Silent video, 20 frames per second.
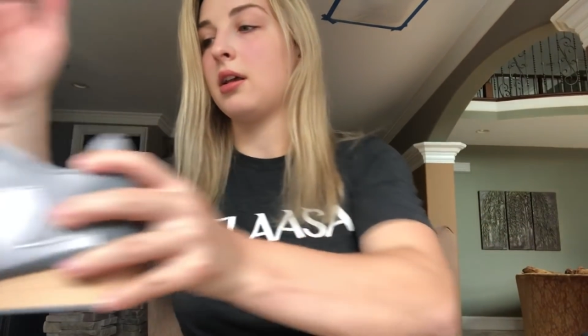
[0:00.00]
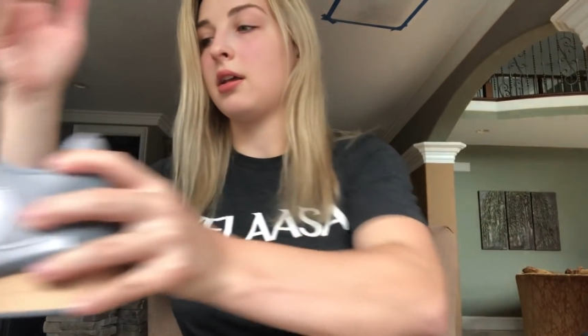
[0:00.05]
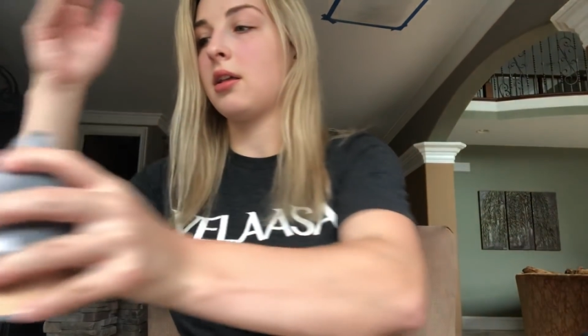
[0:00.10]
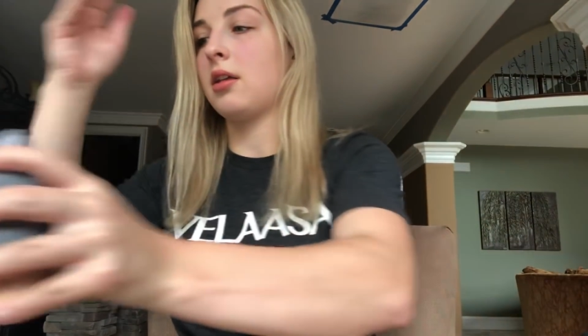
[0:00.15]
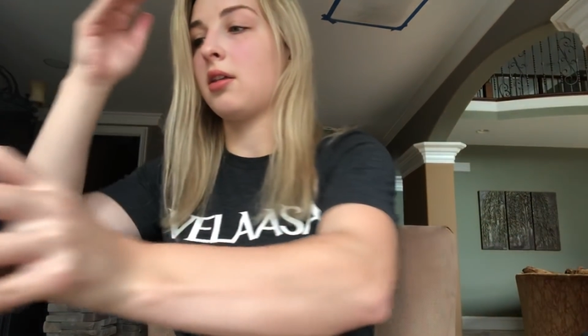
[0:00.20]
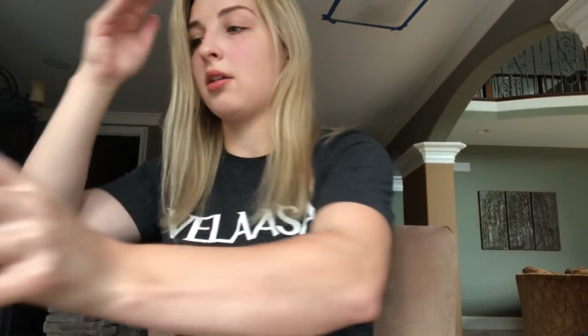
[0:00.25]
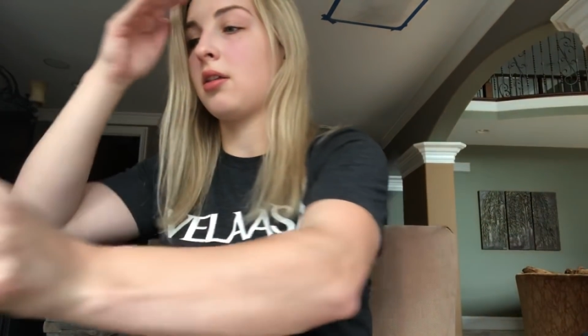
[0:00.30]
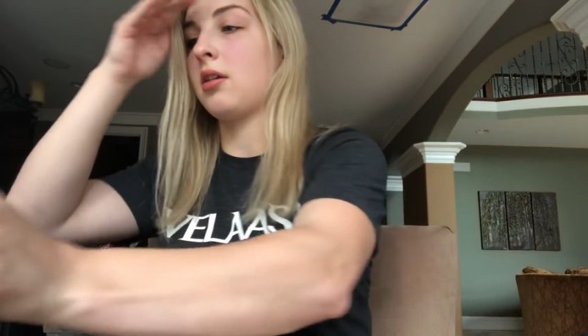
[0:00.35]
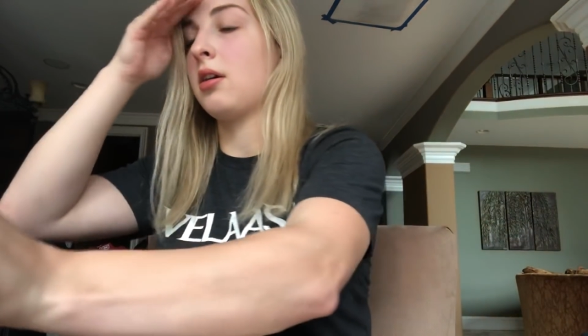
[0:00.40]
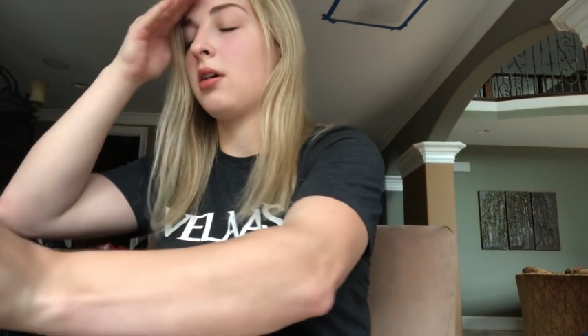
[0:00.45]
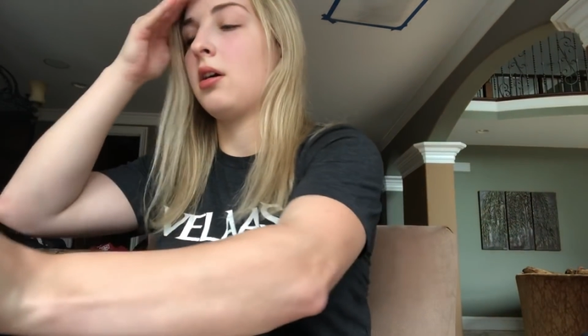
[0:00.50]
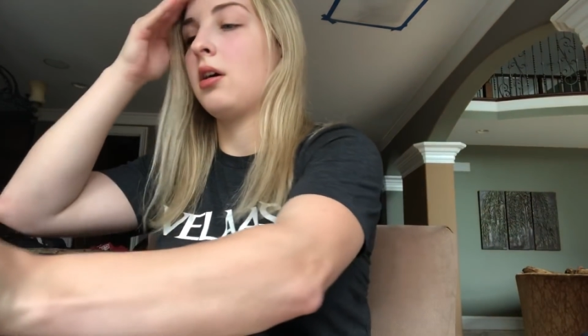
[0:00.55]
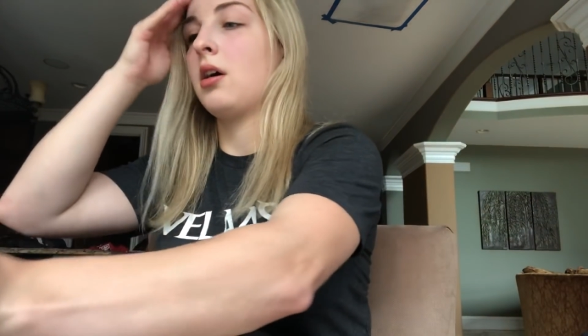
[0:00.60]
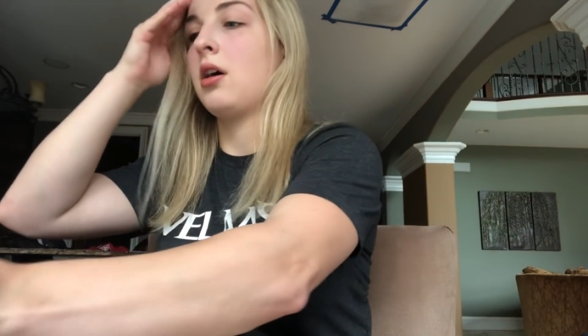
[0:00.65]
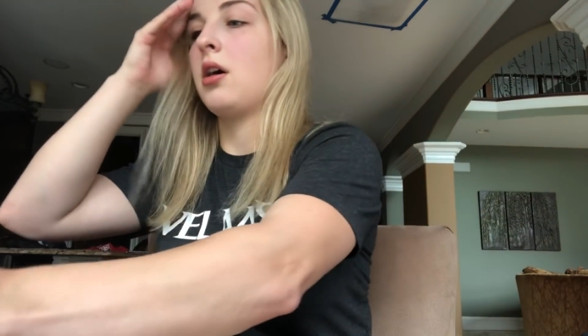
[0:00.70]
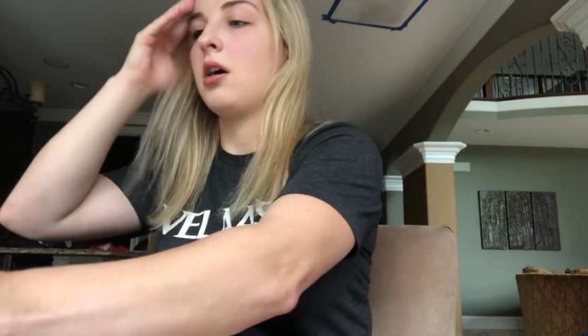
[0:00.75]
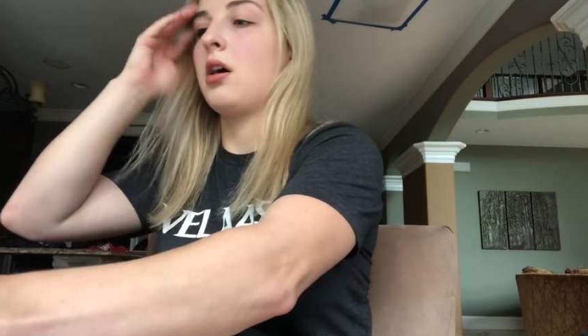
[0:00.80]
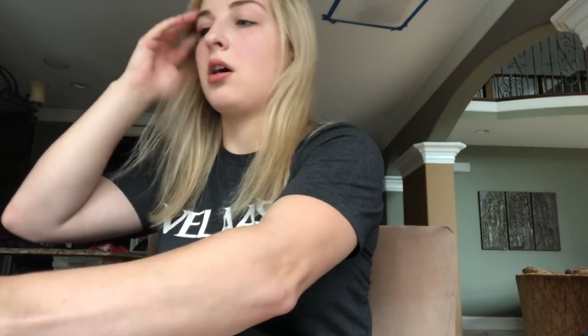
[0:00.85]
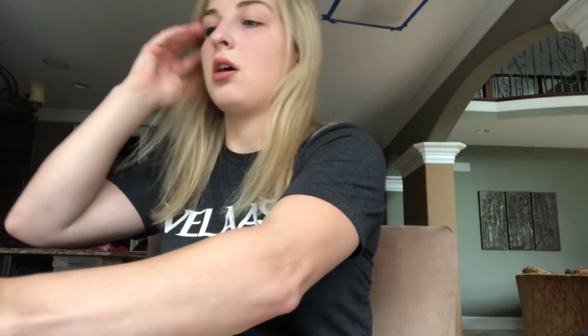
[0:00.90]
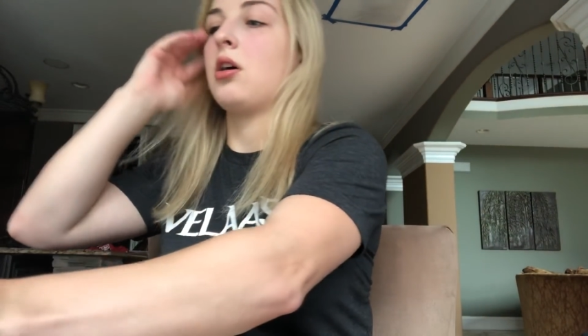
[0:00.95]
is
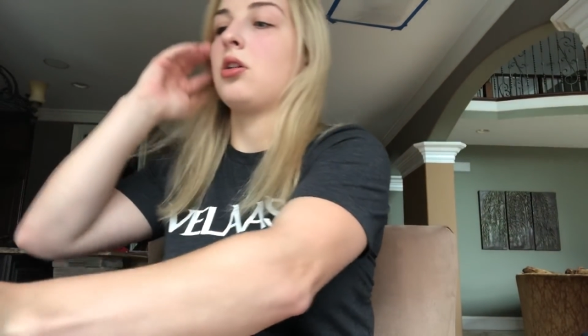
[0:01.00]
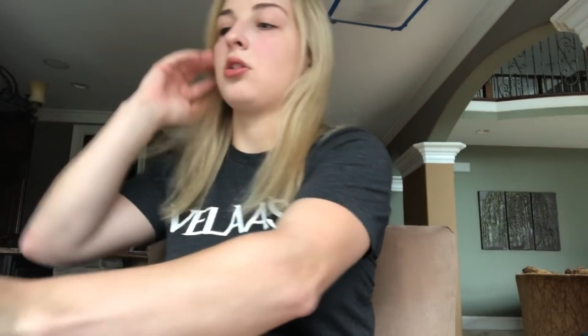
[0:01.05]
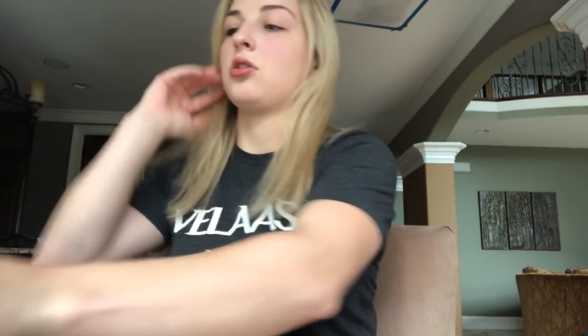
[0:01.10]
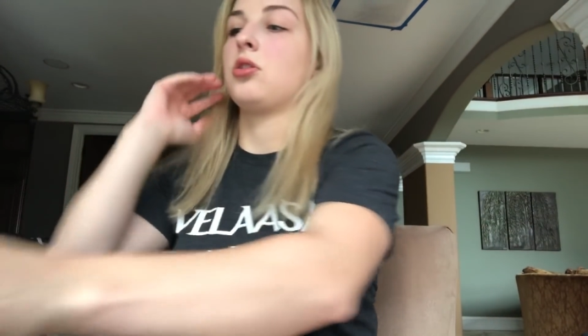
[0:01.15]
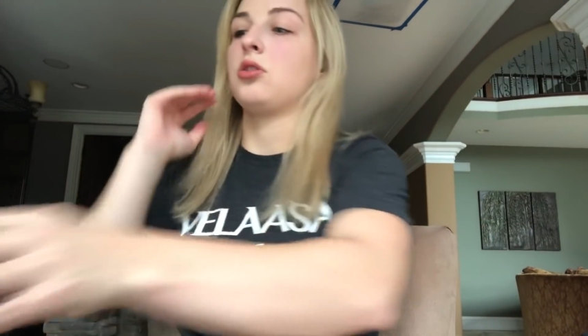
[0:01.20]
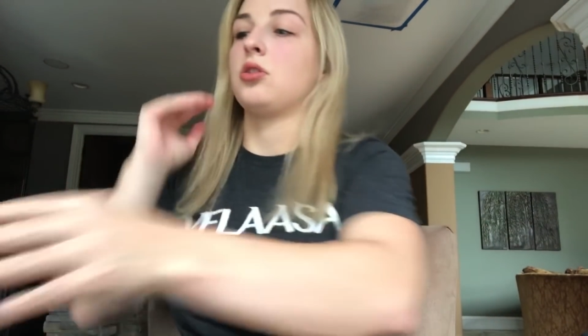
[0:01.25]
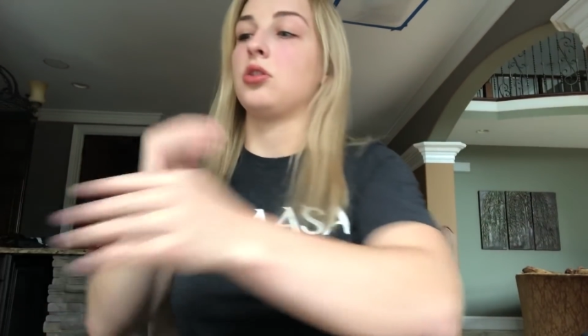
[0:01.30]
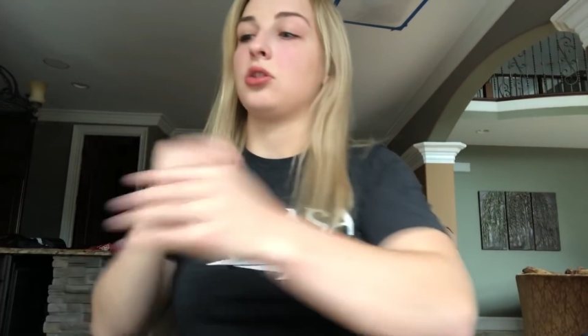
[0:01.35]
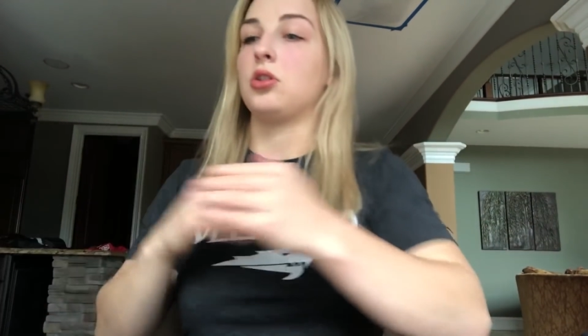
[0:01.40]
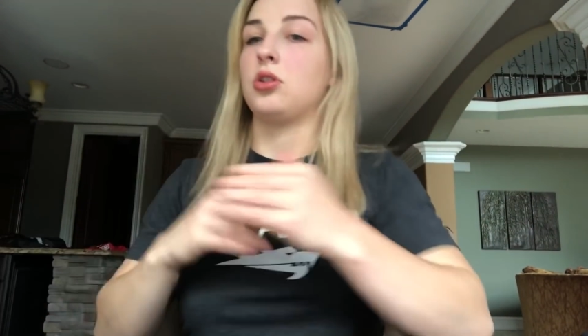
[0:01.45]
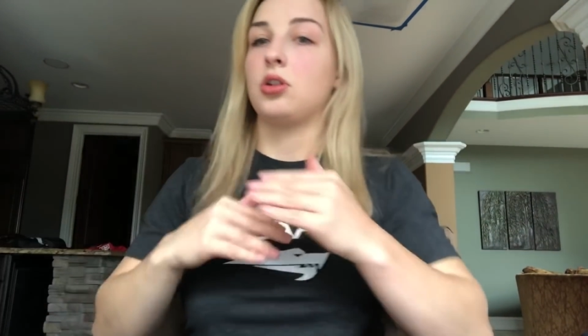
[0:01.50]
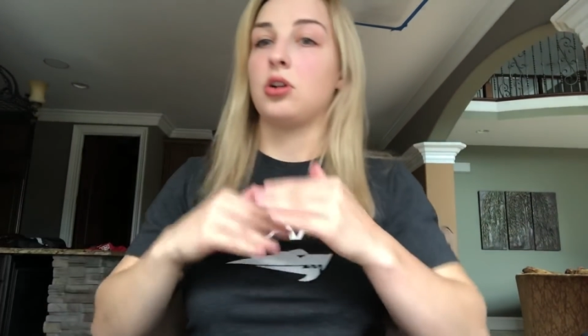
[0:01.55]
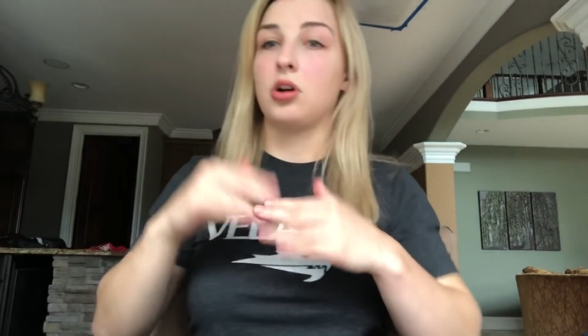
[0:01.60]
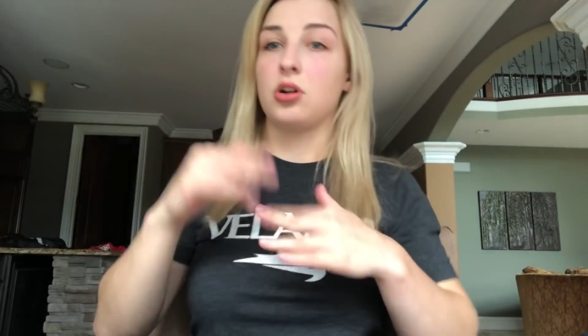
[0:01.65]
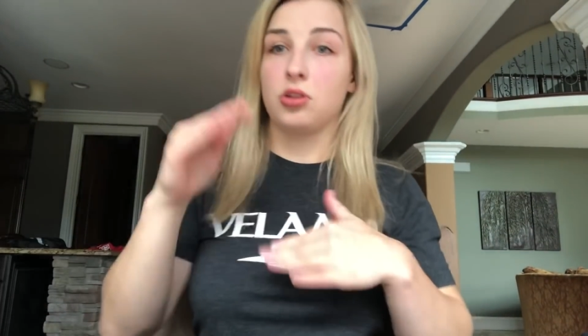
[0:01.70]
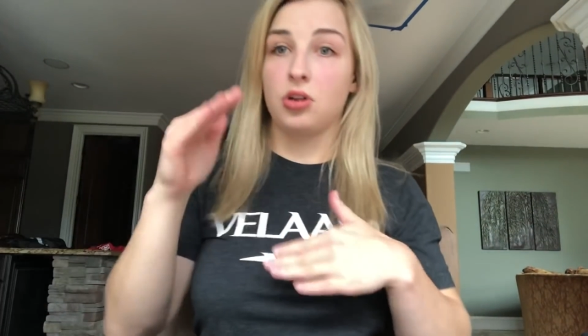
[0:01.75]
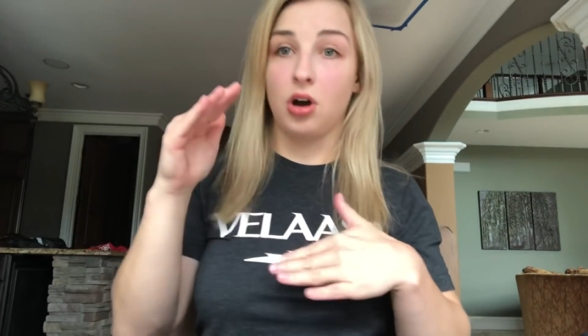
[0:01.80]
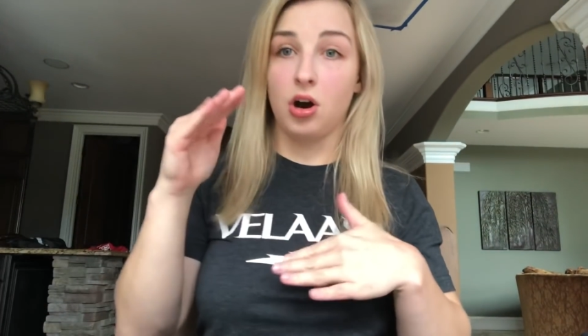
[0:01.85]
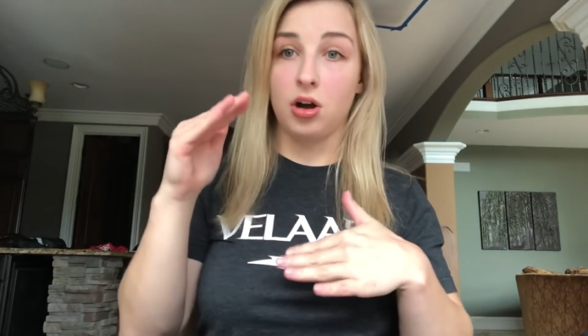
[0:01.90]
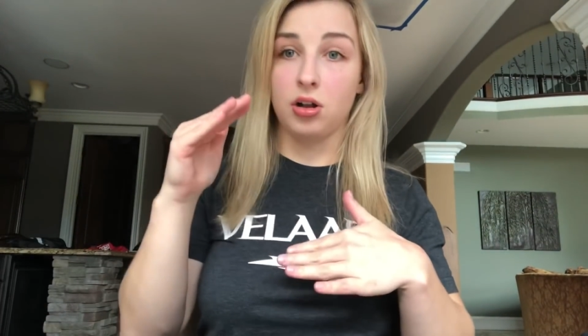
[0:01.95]

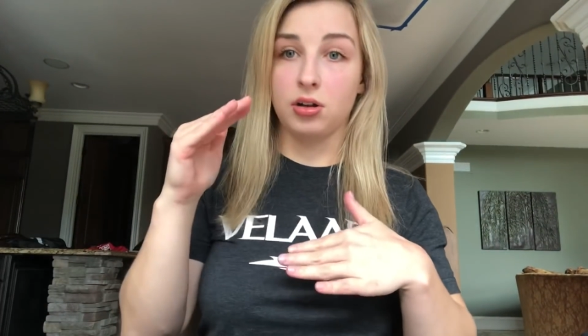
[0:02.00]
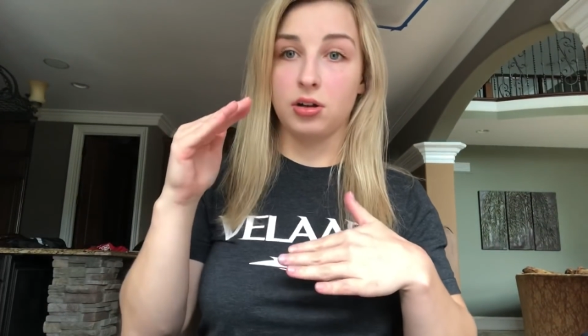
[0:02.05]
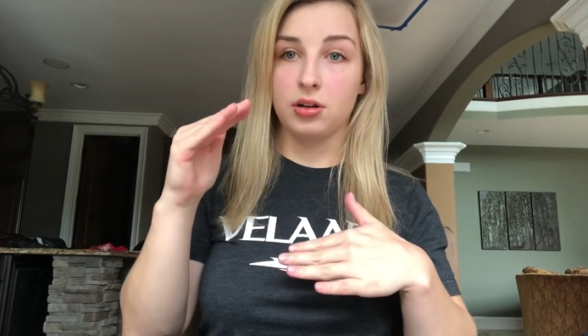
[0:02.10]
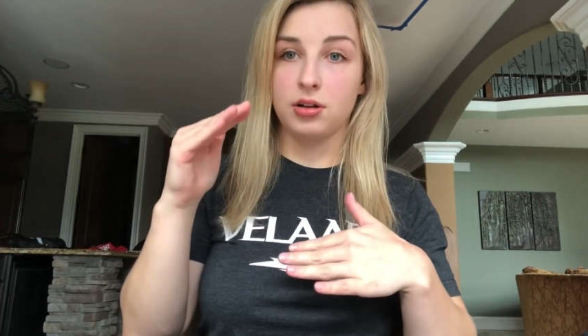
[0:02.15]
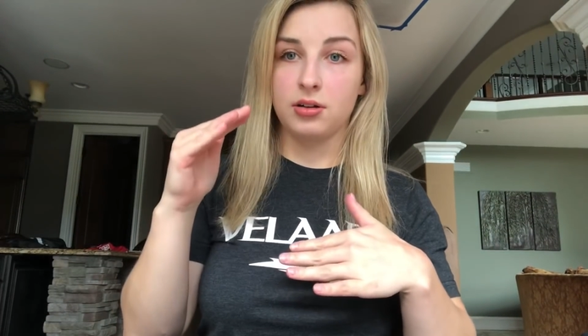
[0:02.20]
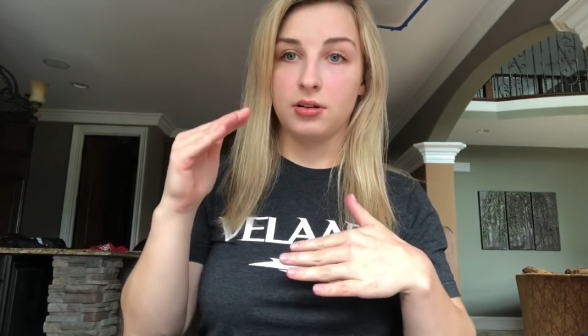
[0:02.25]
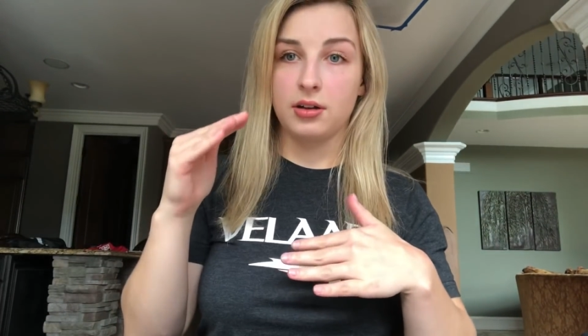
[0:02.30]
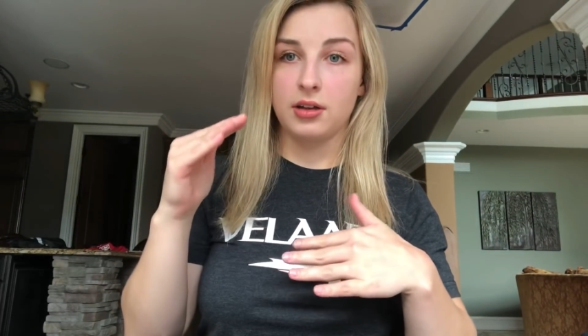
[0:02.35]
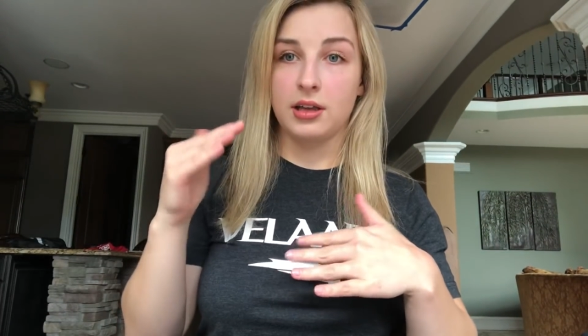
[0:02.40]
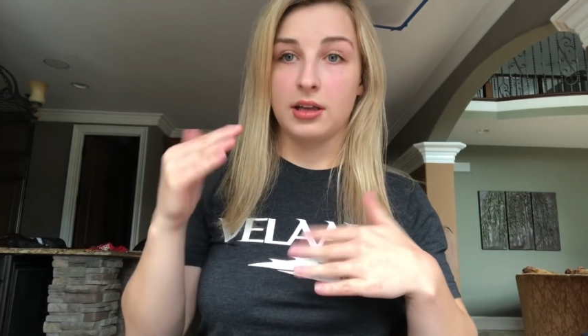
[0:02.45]
taller,